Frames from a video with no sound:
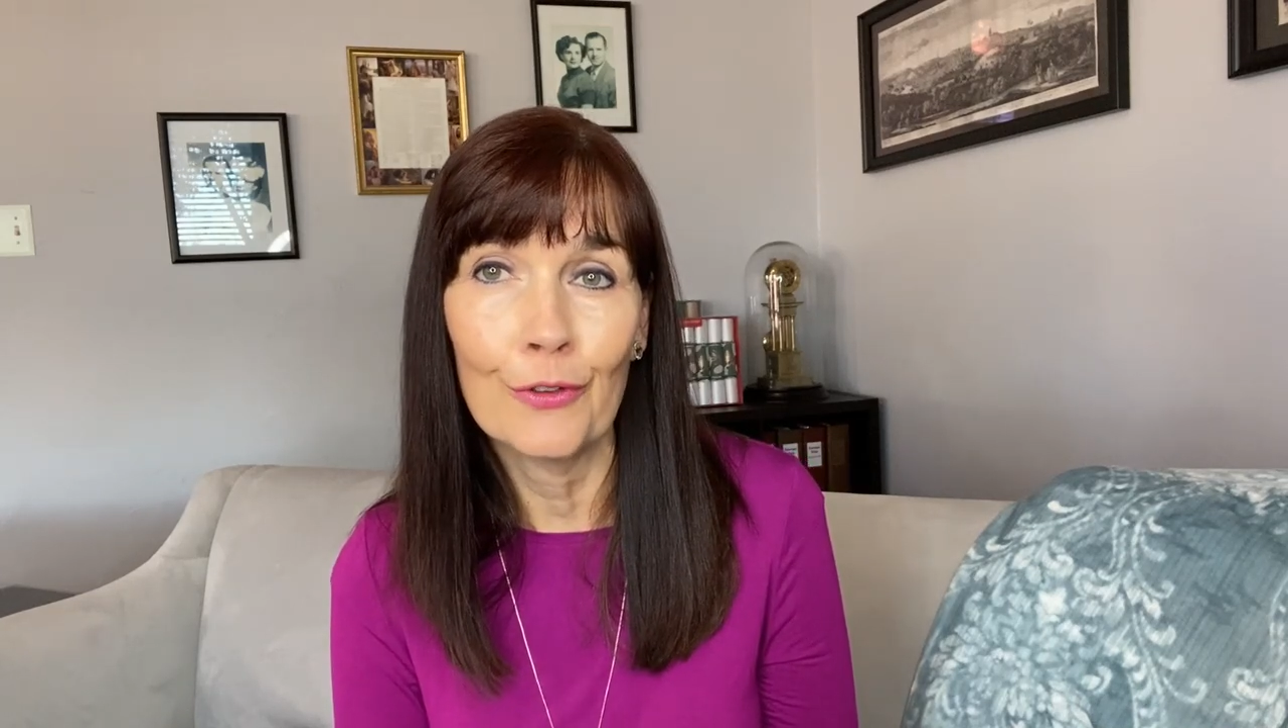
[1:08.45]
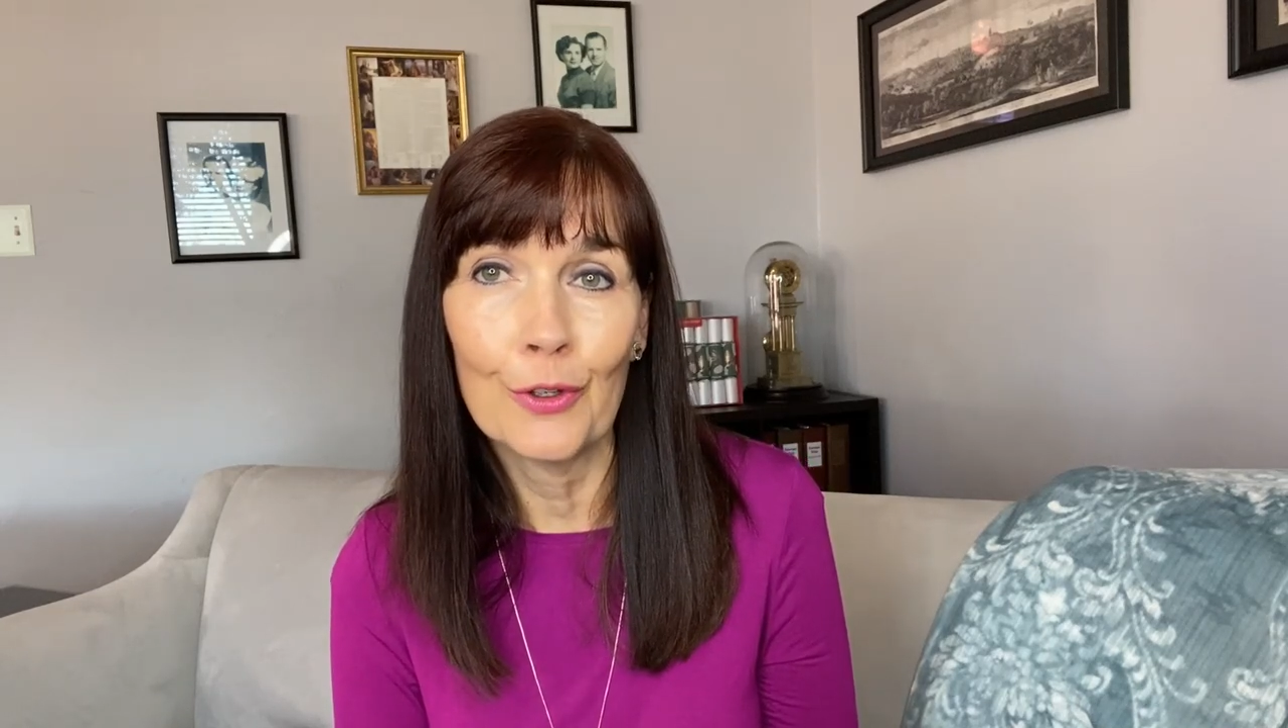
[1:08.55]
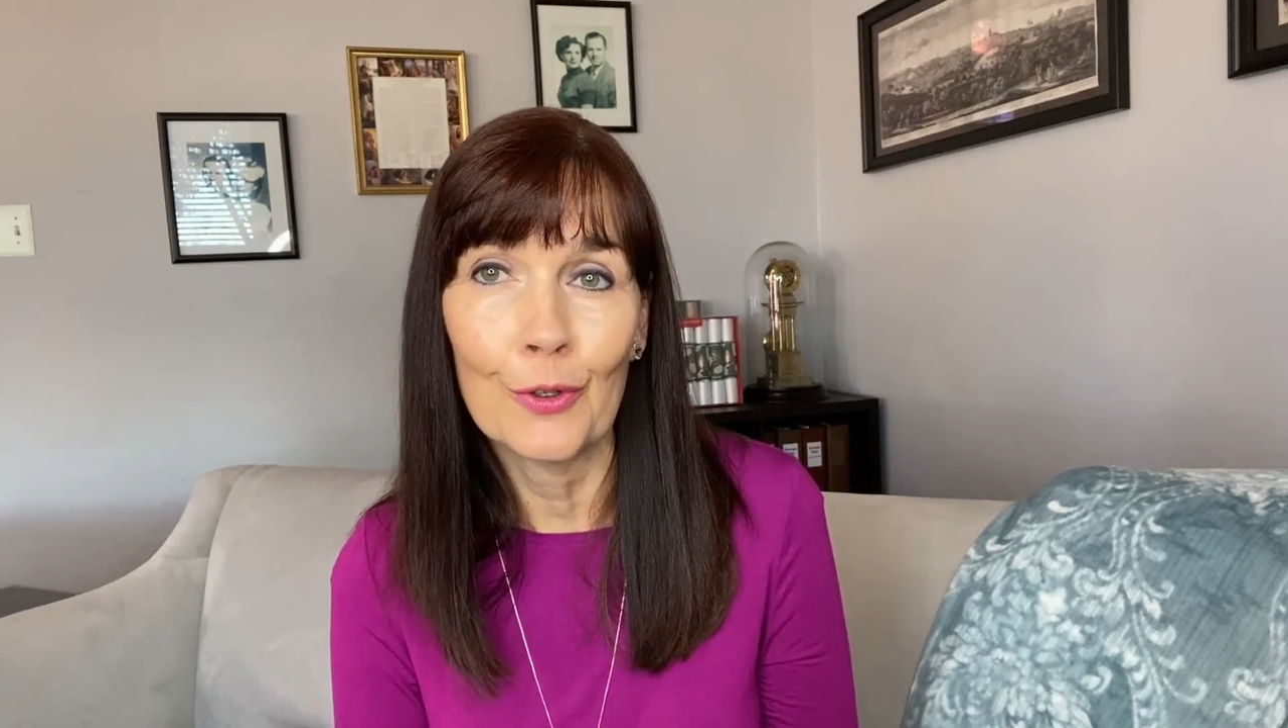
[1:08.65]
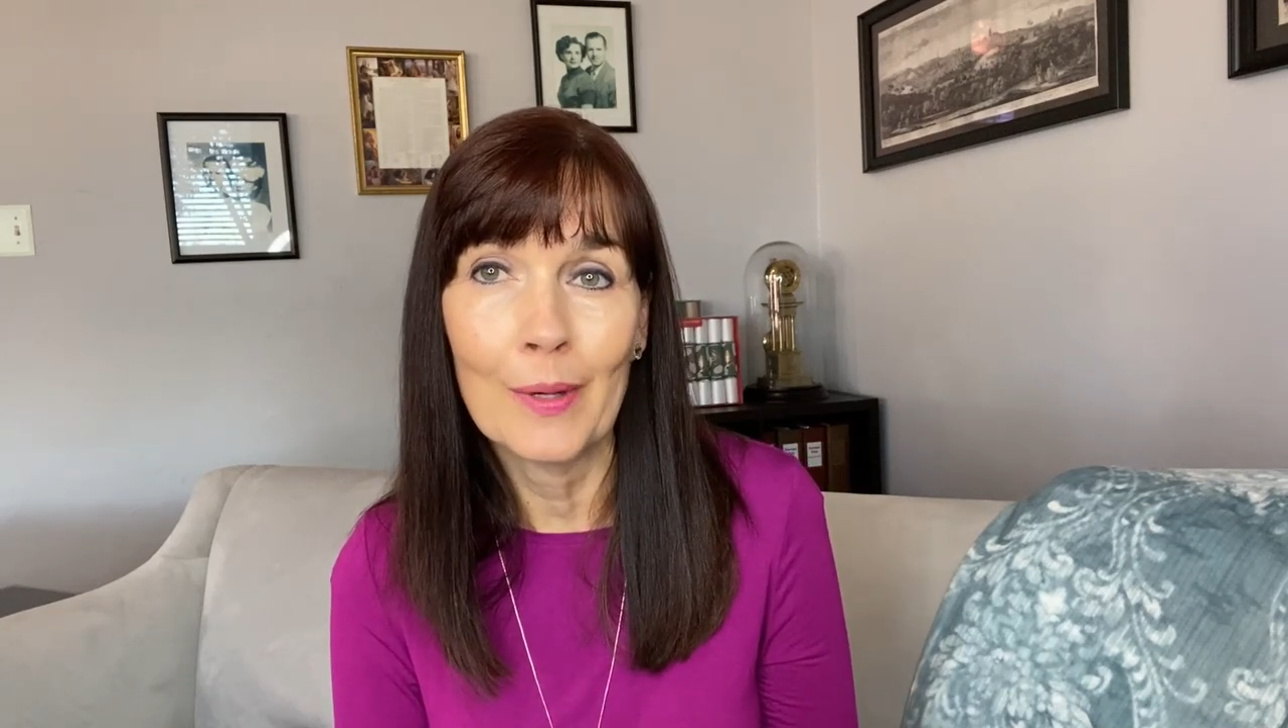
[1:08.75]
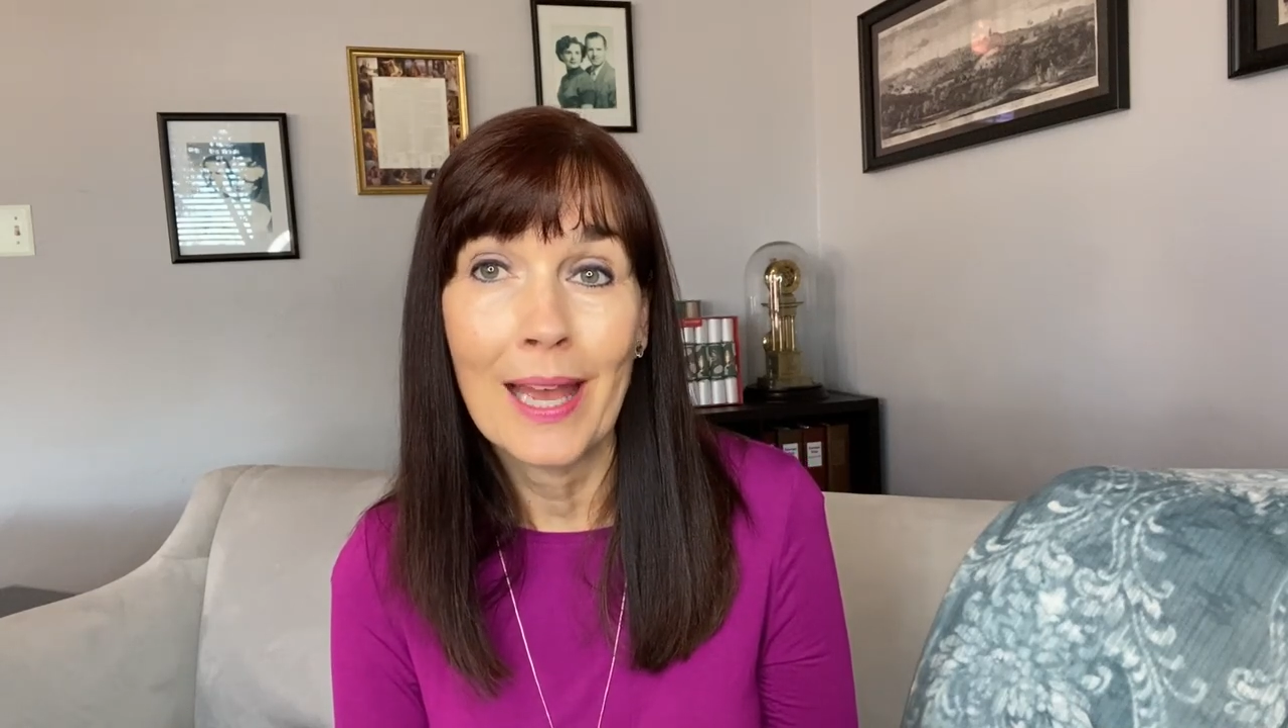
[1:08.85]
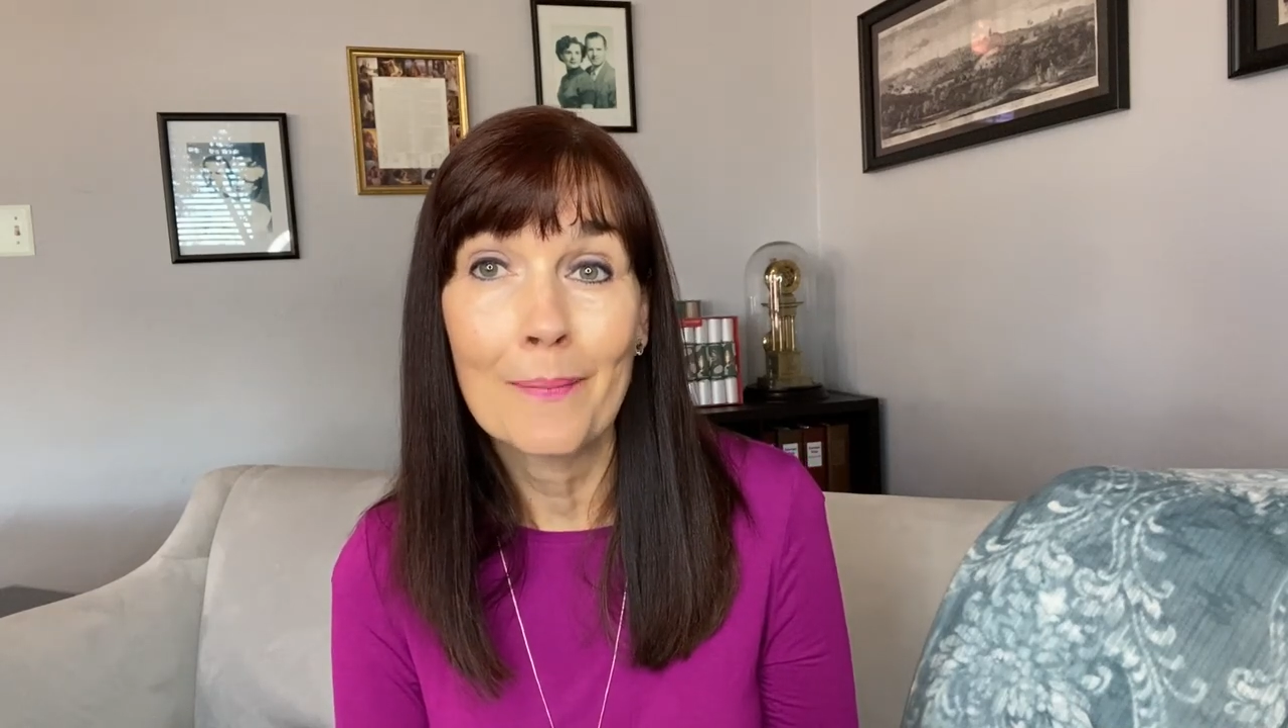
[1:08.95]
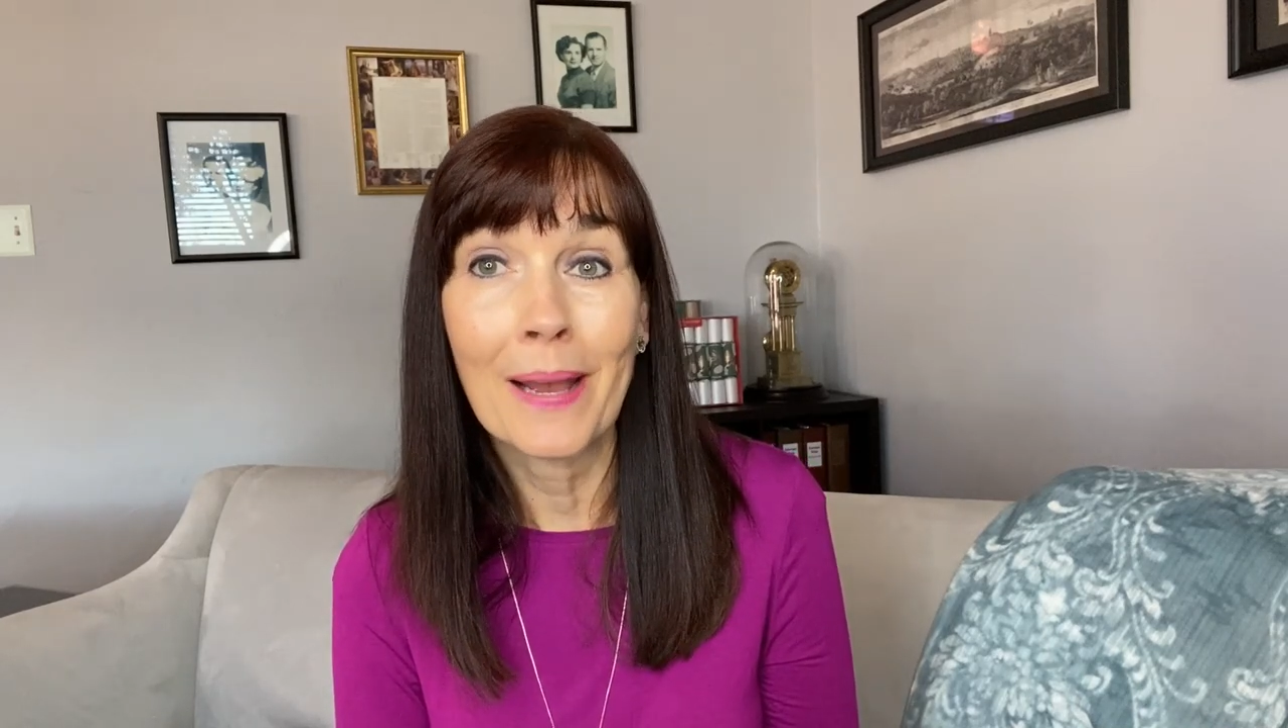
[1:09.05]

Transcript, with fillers: food